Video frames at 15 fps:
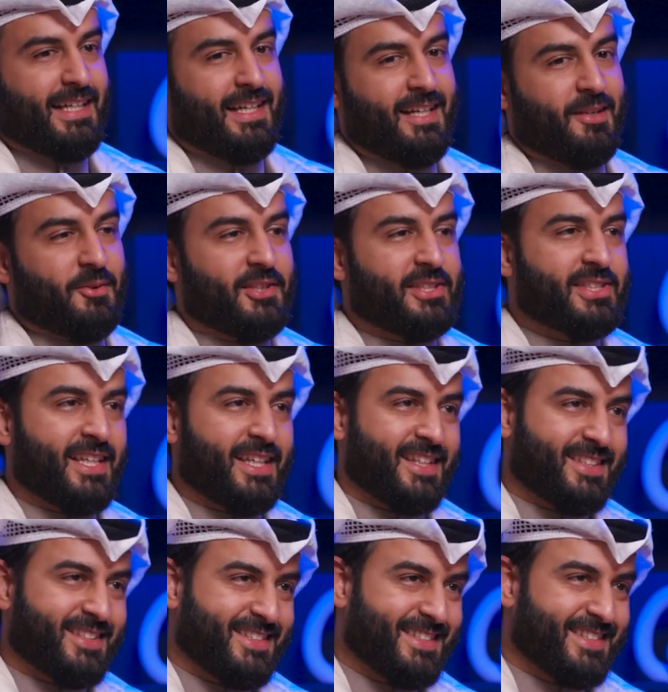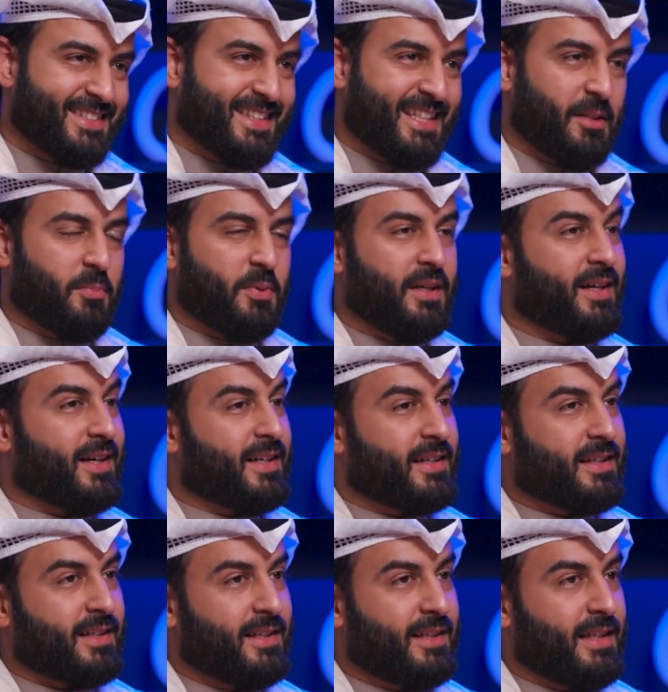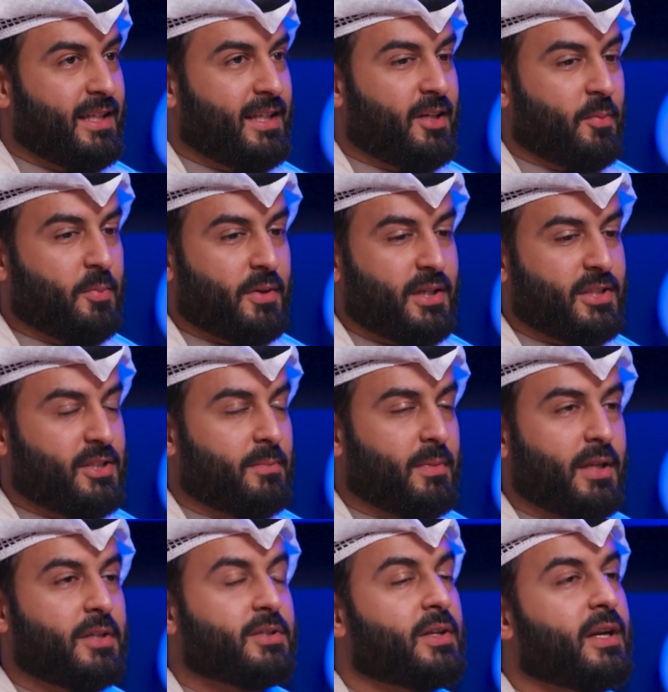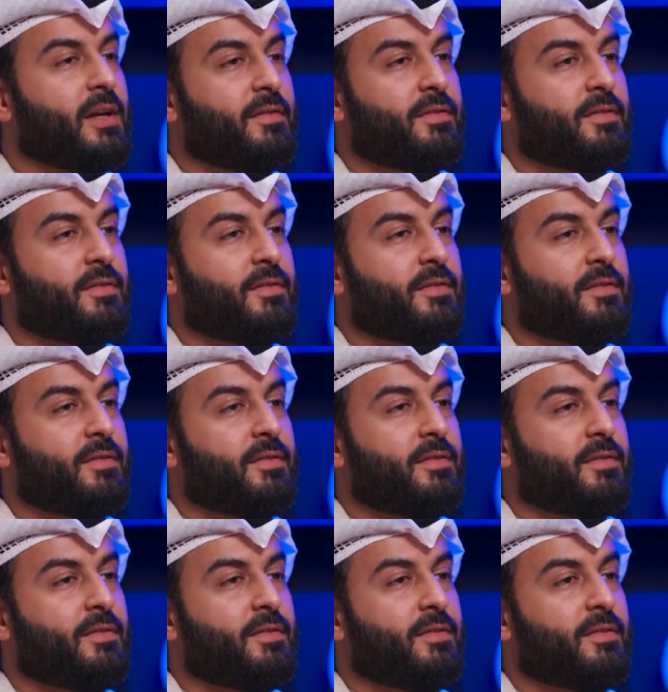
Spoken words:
I was sales and PR and operation manager and